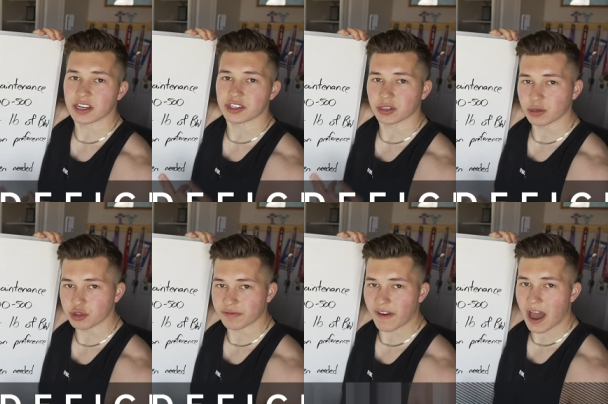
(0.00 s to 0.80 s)
is to
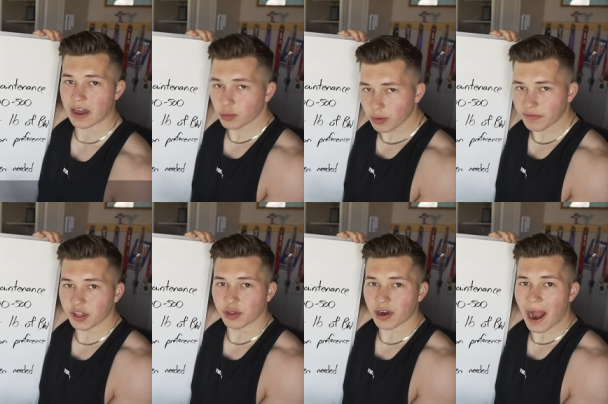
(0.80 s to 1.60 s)
lose fat, to
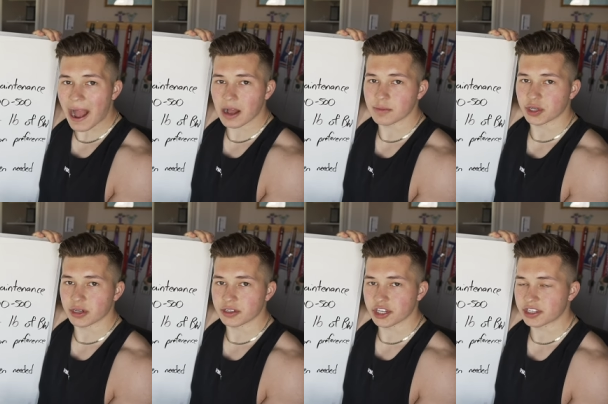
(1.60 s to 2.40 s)
reveal your abs,
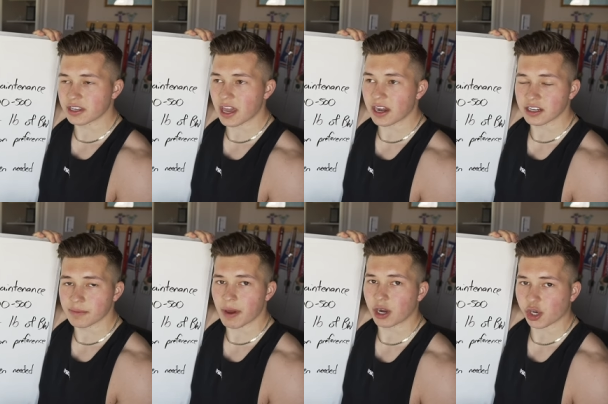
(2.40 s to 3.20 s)
or just to get into
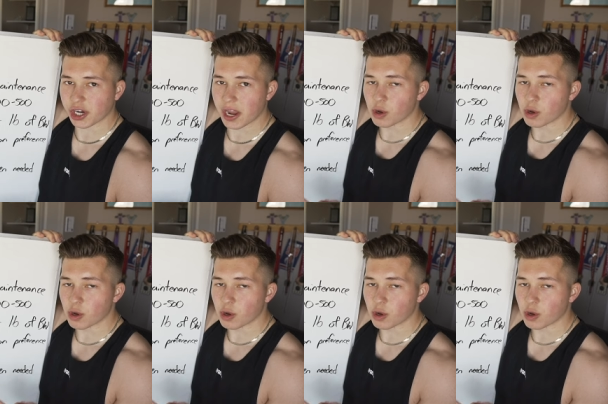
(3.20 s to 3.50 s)
better shape.